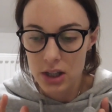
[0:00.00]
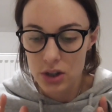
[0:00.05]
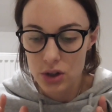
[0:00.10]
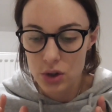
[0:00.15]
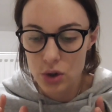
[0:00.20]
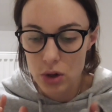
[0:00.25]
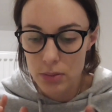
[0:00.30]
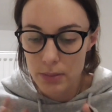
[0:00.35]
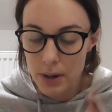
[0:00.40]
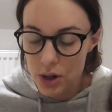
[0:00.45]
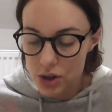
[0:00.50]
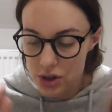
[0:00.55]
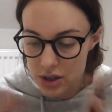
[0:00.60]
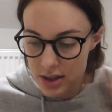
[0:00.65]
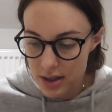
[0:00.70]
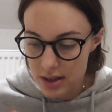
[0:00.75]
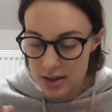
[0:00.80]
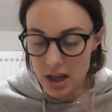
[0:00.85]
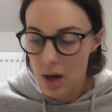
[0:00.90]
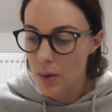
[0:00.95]
your
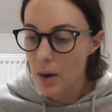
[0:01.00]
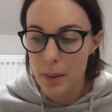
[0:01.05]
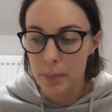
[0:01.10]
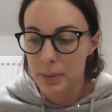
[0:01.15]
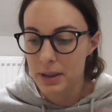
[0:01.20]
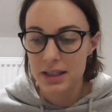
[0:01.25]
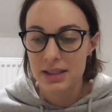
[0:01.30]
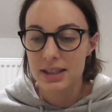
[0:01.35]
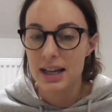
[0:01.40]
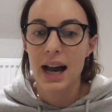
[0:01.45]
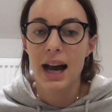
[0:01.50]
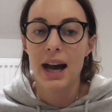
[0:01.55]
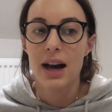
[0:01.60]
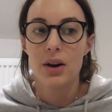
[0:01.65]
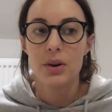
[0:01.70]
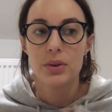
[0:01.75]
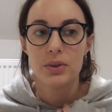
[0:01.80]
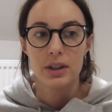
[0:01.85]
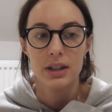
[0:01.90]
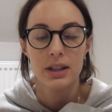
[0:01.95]
emotions are so up and
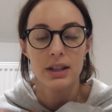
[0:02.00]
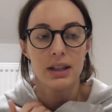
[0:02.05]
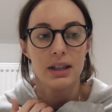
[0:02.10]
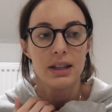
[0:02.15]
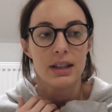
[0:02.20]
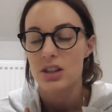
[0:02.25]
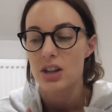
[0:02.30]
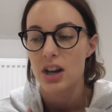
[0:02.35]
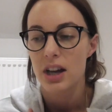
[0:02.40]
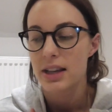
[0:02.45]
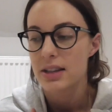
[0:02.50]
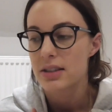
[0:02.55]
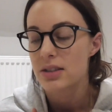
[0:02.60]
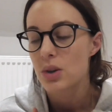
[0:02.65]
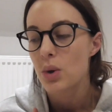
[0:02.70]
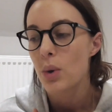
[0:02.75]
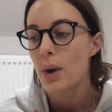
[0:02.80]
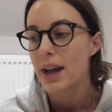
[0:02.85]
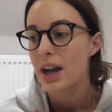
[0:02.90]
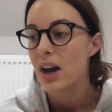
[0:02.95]
down. It's
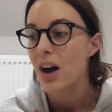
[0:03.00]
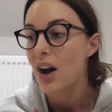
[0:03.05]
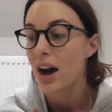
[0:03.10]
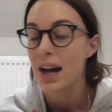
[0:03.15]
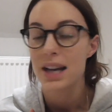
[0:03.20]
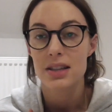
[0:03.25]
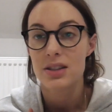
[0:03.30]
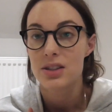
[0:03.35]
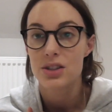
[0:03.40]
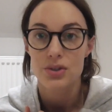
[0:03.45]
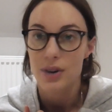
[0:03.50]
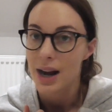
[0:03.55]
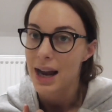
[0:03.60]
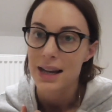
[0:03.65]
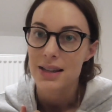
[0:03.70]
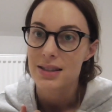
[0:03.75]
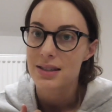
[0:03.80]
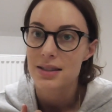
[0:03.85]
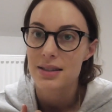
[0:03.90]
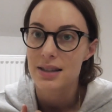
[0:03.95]
quite high
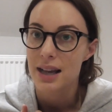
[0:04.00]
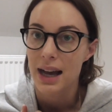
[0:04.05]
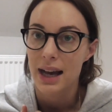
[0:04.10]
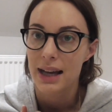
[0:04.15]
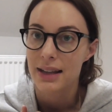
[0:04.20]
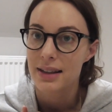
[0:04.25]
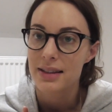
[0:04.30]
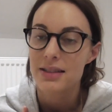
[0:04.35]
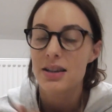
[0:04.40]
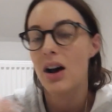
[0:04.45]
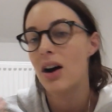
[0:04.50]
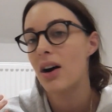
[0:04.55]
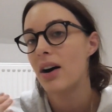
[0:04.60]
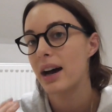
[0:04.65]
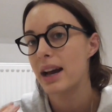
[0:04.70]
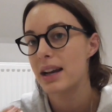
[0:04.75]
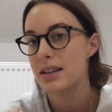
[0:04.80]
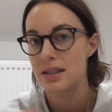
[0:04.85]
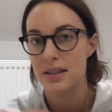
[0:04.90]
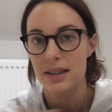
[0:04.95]
stress, and there's
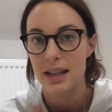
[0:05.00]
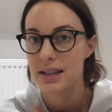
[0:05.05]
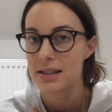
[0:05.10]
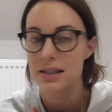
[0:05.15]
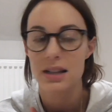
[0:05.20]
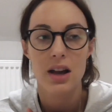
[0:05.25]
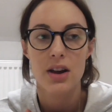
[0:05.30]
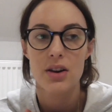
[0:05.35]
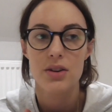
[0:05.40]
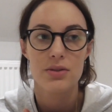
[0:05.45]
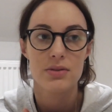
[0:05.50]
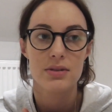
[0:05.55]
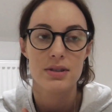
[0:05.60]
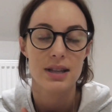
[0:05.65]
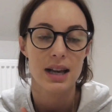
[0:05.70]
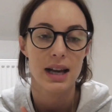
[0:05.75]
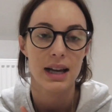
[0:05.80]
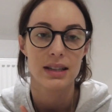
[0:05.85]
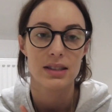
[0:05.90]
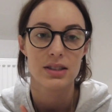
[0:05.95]
highs and there's
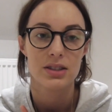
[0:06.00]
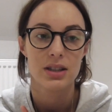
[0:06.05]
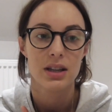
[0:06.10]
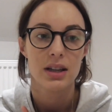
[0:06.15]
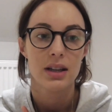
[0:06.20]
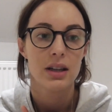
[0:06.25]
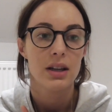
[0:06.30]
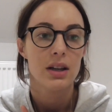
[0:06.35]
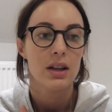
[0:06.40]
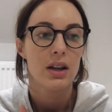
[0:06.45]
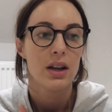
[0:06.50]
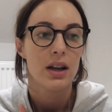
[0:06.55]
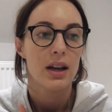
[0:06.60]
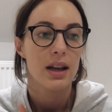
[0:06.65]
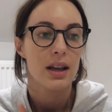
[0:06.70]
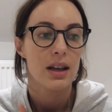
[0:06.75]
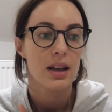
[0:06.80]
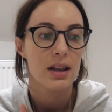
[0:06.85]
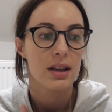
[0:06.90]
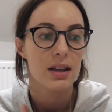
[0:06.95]
lows, and
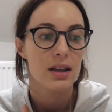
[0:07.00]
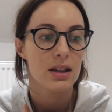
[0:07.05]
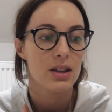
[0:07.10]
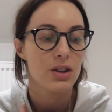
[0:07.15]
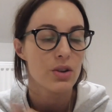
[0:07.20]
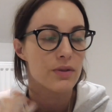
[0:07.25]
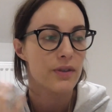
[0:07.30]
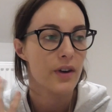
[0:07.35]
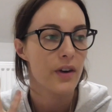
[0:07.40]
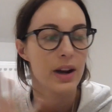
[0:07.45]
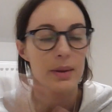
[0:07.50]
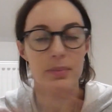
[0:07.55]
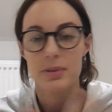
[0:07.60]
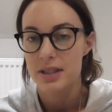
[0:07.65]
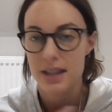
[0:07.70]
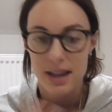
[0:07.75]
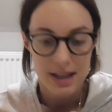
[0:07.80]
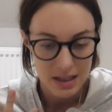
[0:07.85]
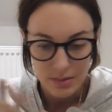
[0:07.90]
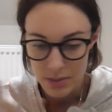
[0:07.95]
you're very
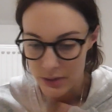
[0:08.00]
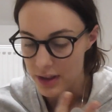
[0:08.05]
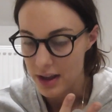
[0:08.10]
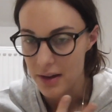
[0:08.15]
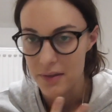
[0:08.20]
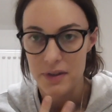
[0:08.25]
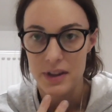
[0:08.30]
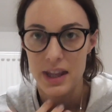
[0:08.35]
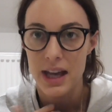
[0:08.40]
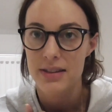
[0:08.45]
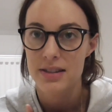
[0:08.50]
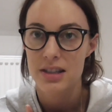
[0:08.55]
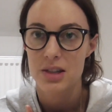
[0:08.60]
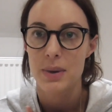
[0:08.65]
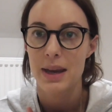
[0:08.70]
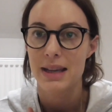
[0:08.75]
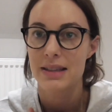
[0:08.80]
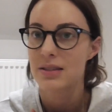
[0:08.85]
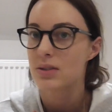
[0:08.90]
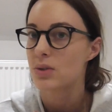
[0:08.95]
obsessed with it for that
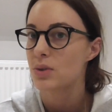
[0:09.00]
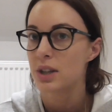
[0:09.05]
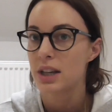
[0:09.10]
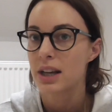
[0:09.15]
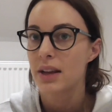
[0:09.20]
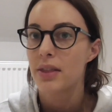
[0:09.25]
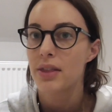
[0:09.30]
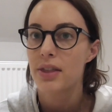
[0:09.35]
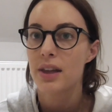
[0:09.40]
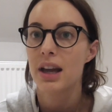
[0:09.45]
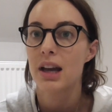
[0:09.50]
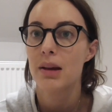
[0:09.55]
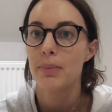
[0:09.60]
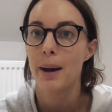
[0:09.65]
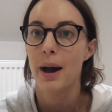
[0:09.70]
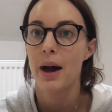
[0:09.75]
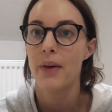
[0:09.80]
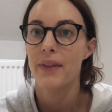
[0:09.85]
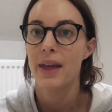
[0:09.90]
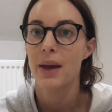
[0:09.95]
2 weeks. It's all you can think
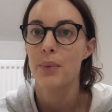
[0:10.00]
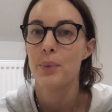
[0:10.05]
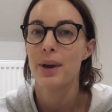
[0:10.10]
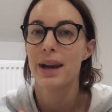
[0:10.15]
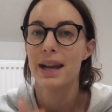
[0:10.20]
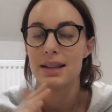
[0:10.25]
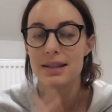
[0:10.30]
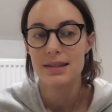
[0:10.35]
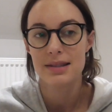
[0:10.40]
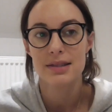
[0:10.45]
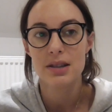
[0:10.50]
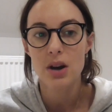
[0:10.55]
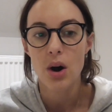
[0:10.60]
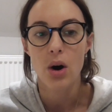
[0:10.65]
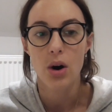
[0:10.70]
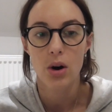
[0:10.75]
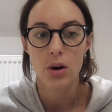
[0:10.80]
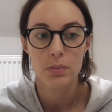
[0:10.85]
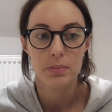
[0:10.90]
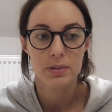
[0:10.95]
about. And then when it
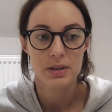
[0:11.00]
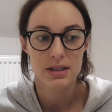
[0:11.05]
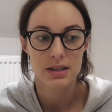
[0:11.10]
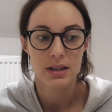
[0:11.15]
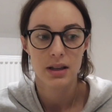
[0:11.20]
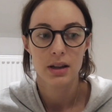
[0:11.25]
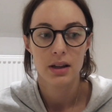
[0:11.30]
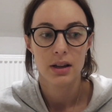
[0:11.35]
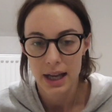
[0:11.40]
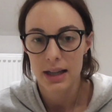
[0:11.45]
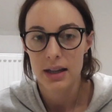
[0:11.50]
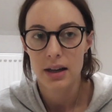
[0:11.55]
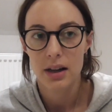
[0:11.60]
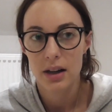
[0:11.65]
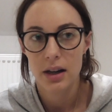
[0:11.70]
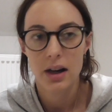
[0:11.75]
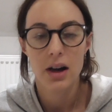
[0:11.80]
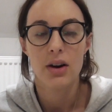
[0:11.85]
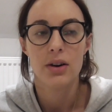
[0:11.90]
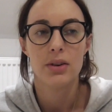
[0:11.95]
stops, like,
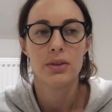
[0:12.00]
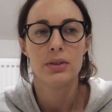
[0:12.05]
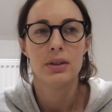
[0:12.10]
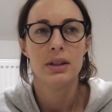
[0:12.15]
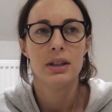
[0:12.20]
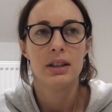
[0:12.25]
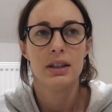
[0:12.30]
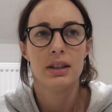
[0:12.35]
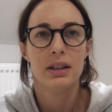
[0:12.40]
oh,